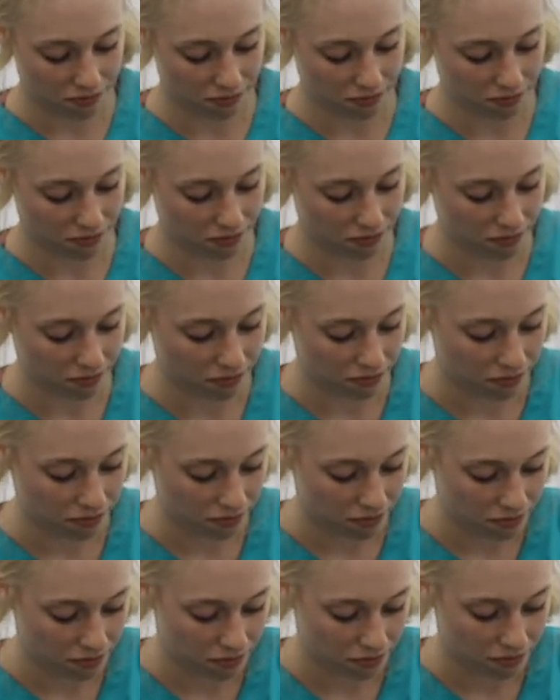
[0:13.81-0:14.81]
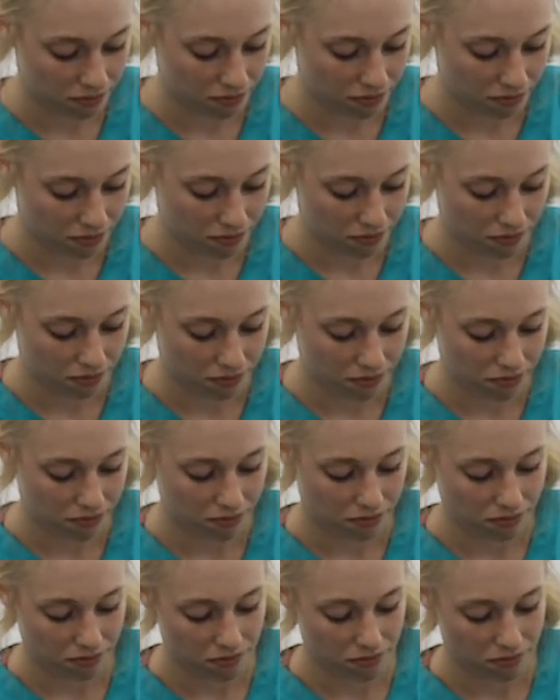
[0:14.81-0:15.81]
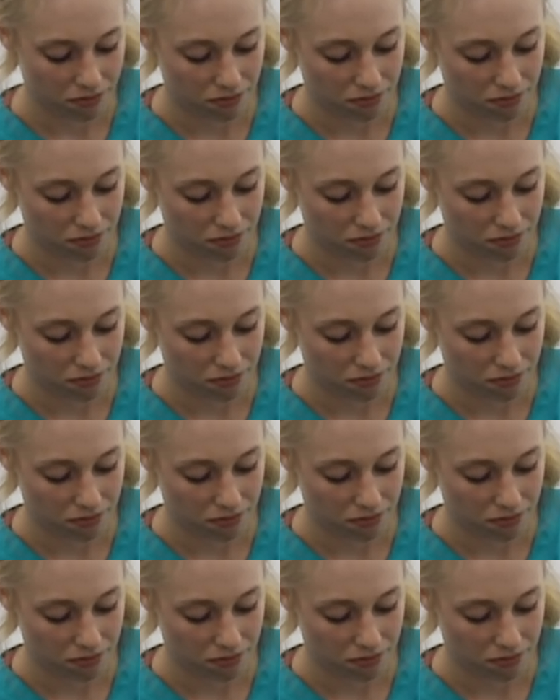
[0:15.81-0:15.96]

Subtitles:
Nothing is said.